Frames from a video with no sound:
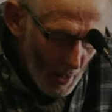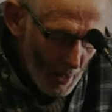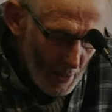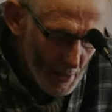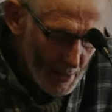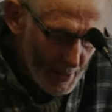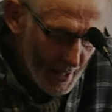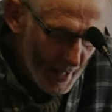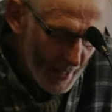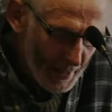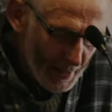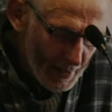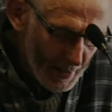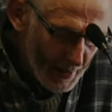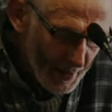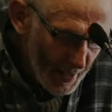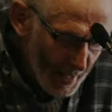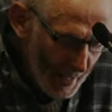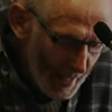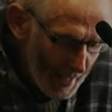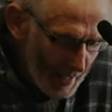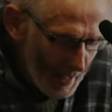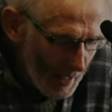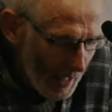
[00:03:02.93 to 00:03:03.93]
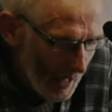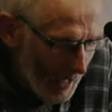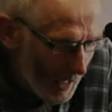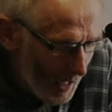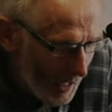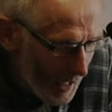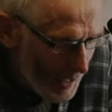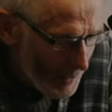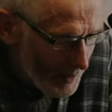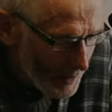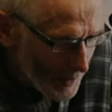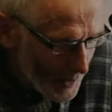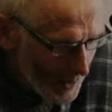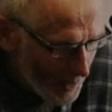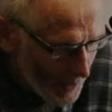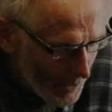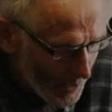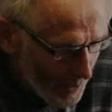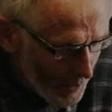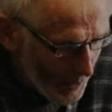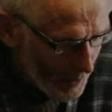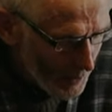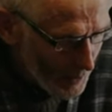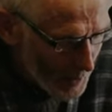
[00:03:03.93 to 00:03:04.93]
Second thing
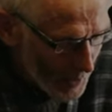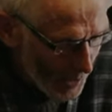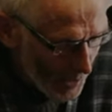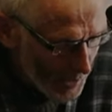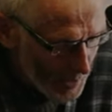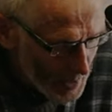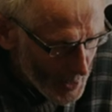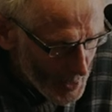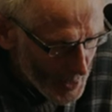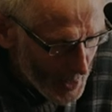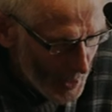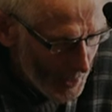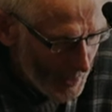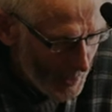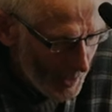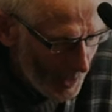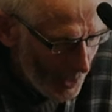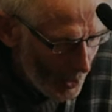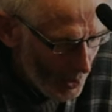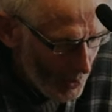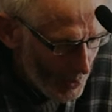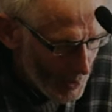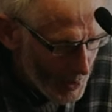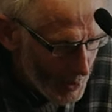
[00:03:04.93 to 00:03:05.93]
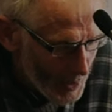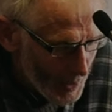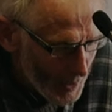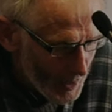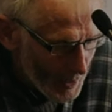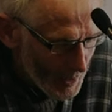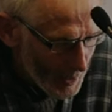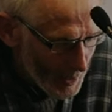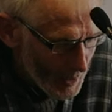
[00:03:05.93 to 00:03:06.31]
we'd like us to note